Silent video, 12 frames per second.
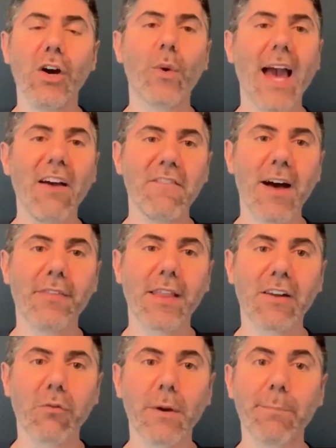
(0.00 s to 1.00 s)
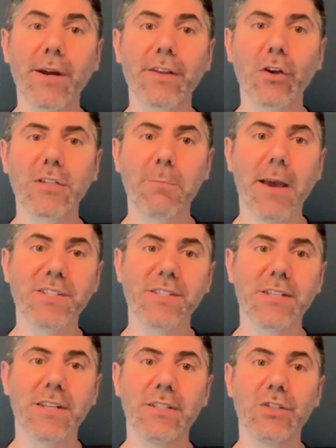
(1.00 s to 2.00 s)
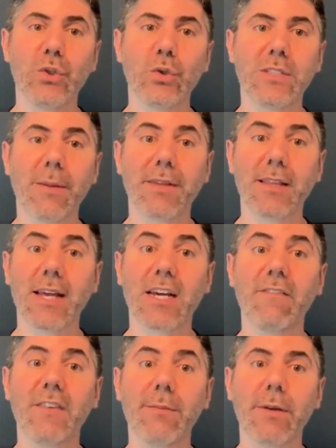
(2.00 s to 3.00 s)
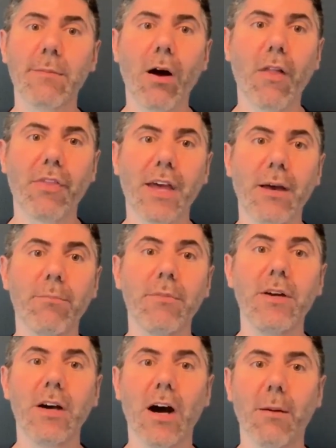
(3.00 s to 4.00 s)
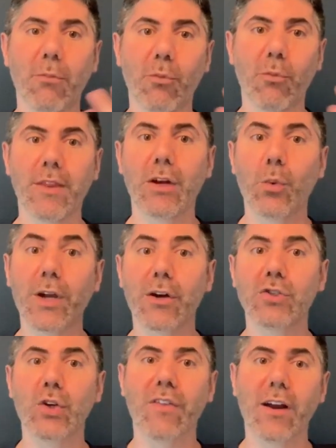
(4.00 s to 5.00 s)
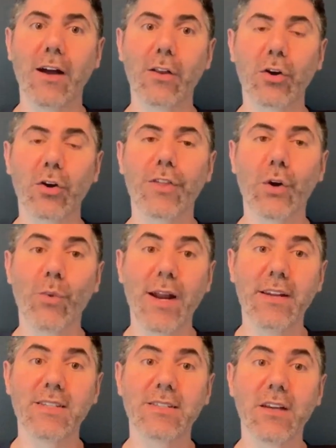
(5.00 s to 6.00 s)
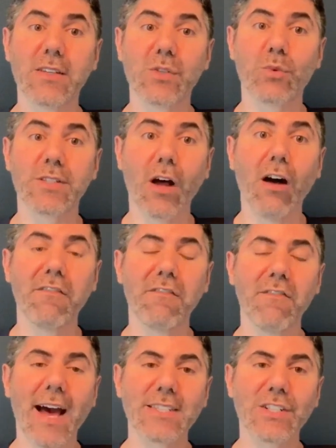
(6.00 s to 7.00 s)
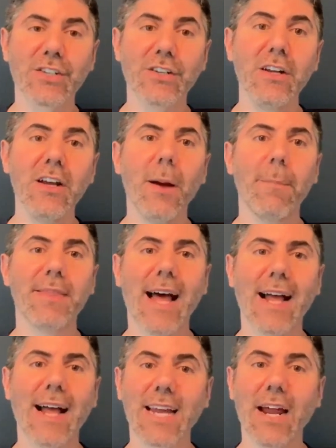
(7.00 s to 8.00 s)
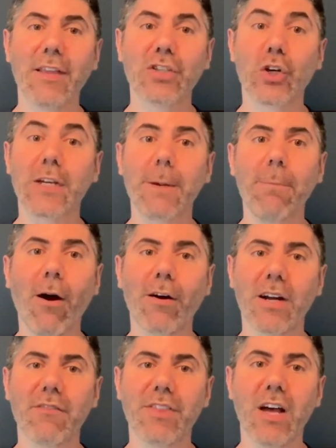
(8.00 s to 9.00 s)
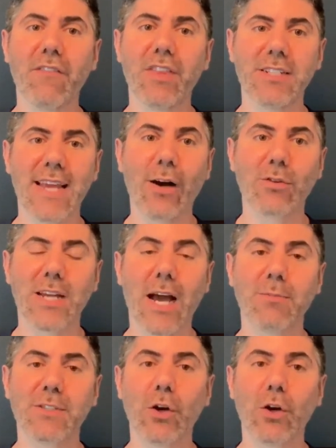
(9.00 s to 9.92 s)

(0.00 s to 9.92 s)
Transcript: We have found that if we bring those patients in and do something like a V-beam on them within a week or 2 of their Ellacor, the redness does resolve faster, but that's kind of the tricky part of the downtime.